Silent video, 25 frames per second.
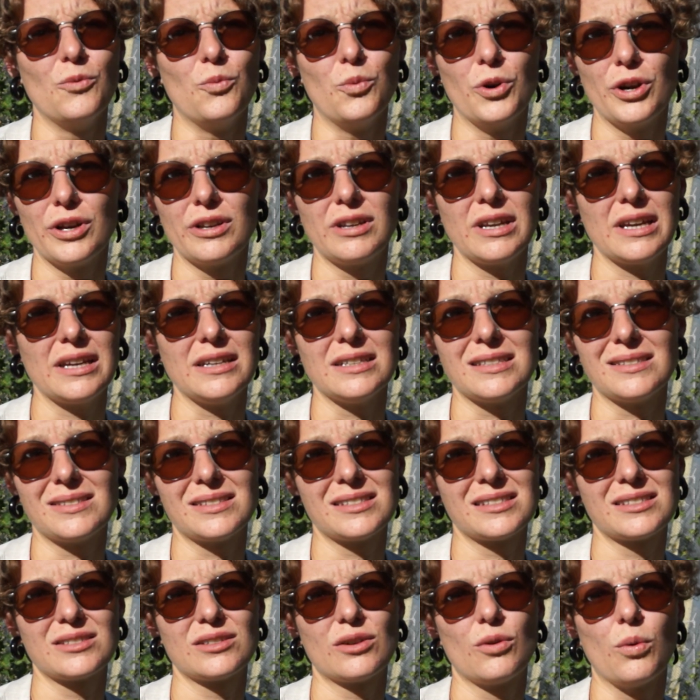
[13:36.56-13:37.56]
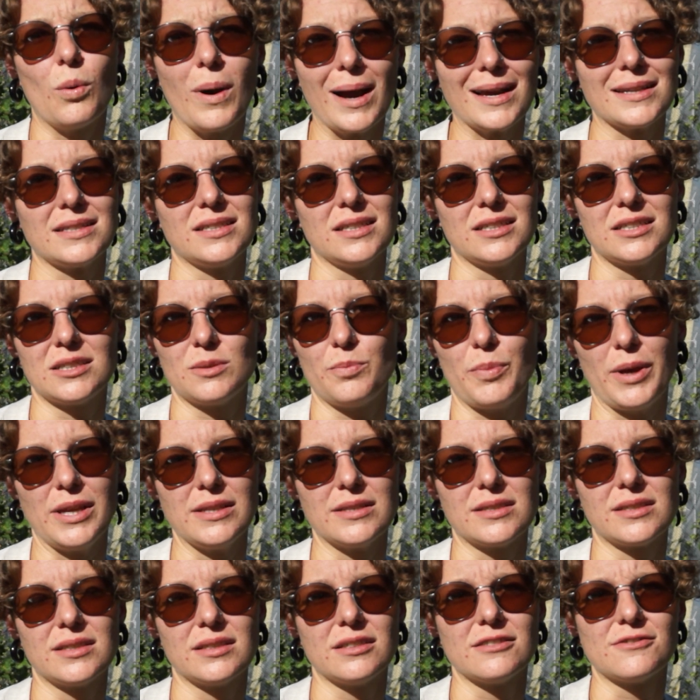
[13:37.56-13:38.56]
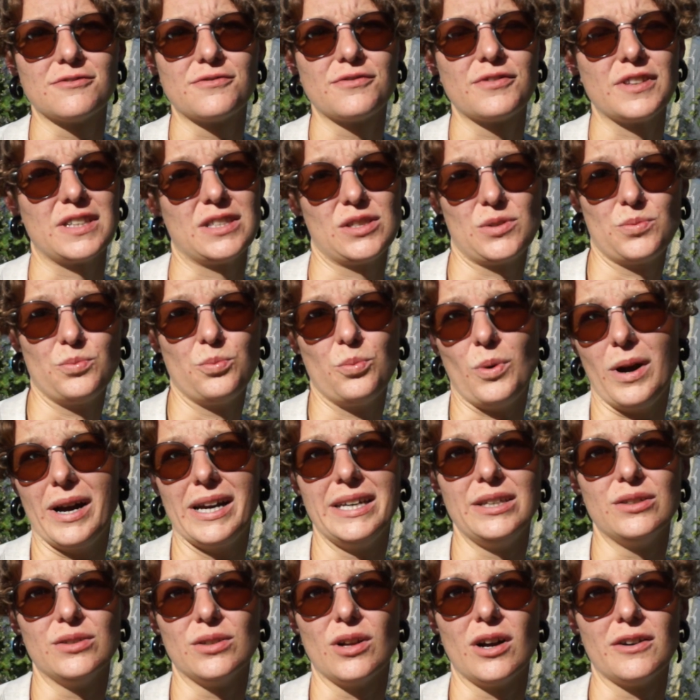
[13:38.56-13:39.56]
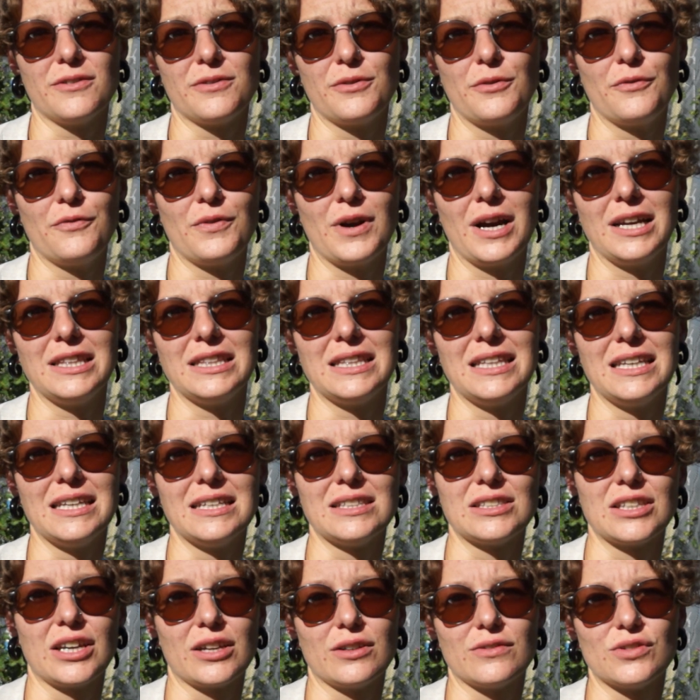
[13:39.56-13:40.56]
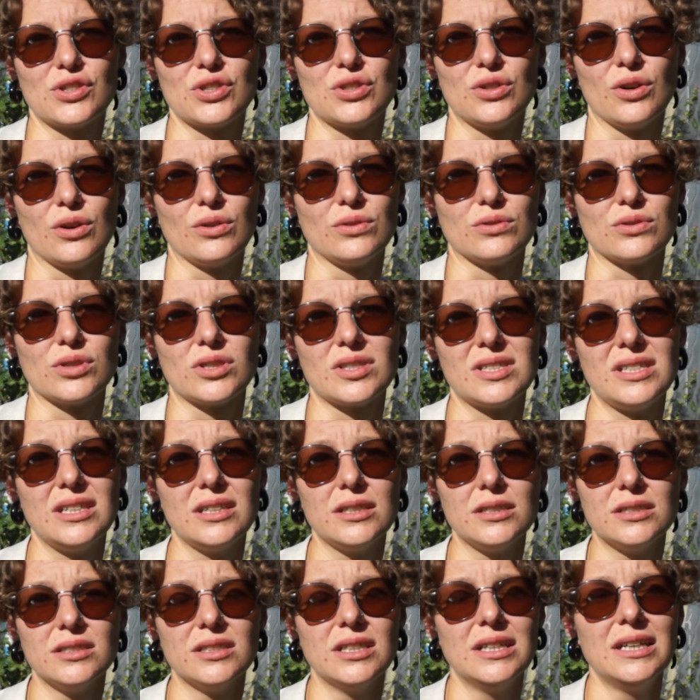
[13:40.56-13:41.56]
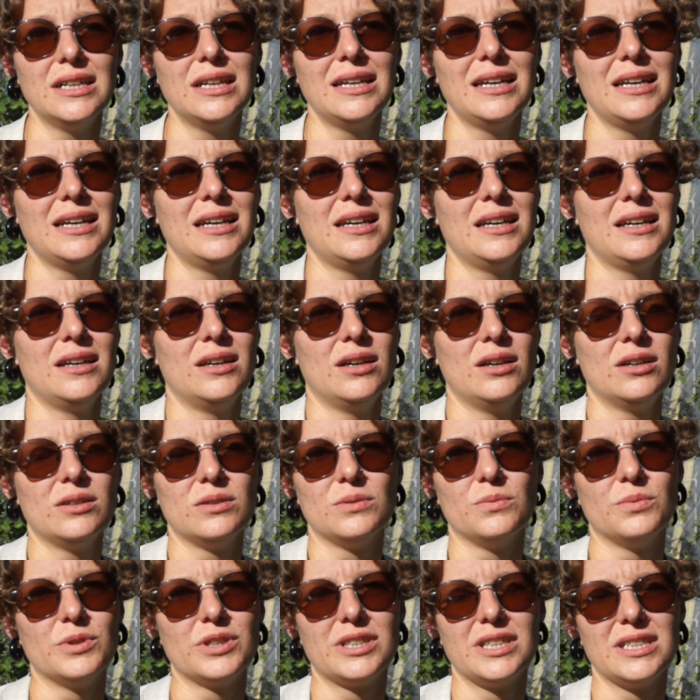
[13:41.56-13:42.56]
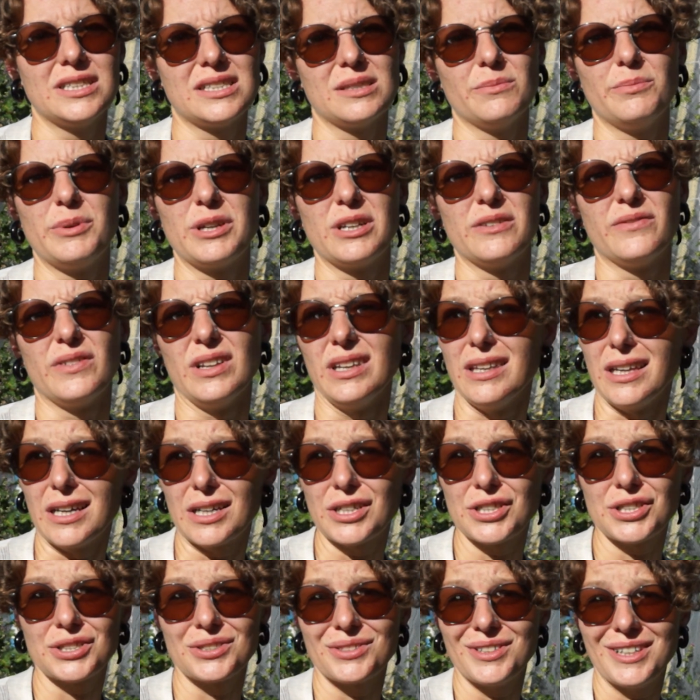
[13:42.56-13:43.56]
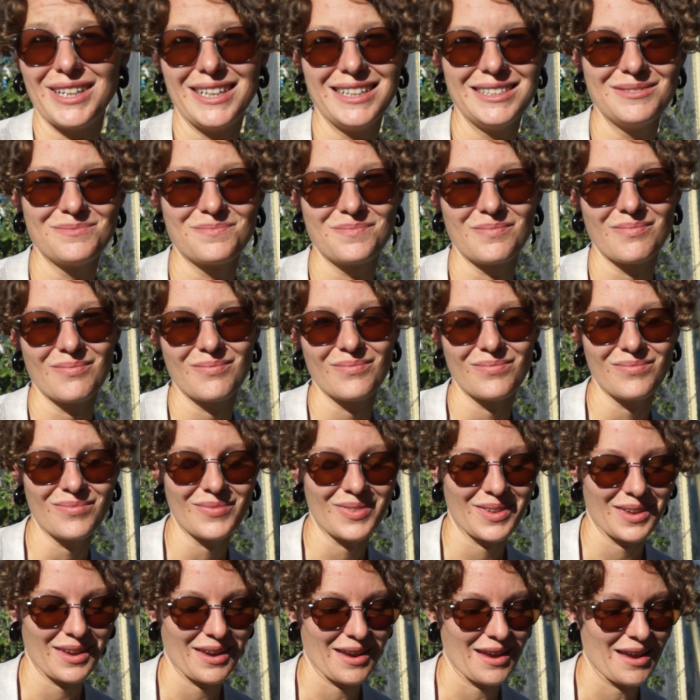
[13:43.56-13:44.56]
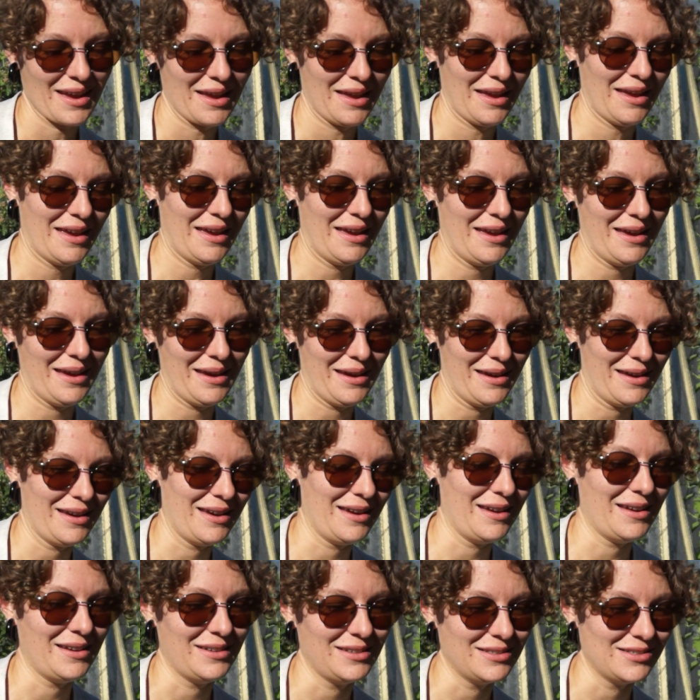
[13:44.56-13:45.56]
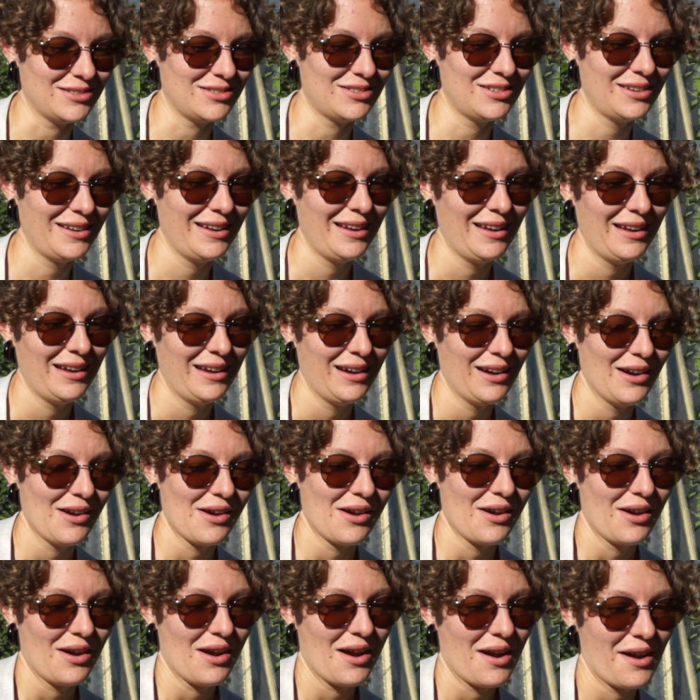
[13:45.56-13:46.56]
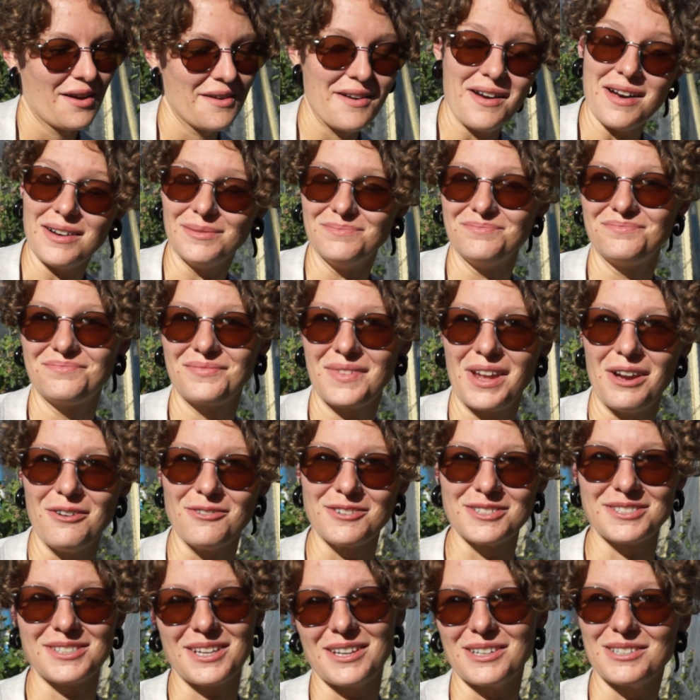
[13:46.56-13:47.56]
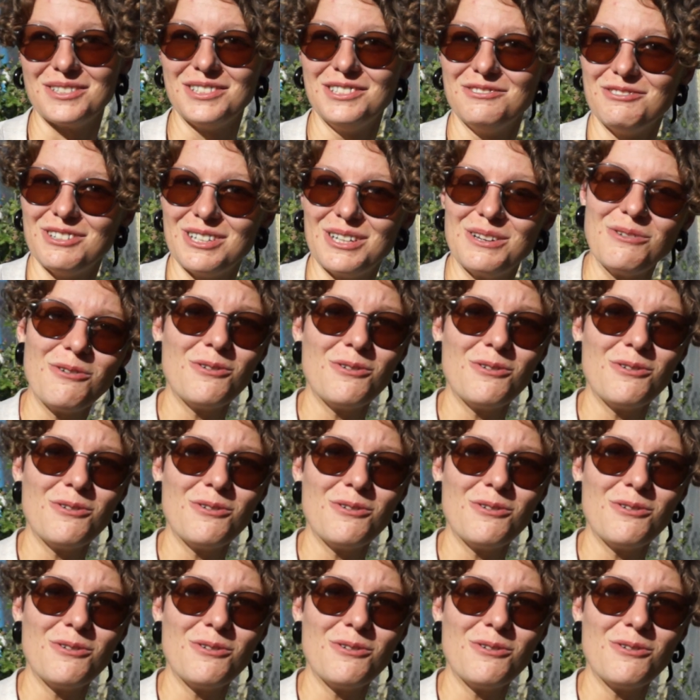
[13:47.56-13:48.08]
wood is quite expensive. That's why you'll often find things out of stone or steel. Wood is a bit of a luxury, and yeah, it was actually really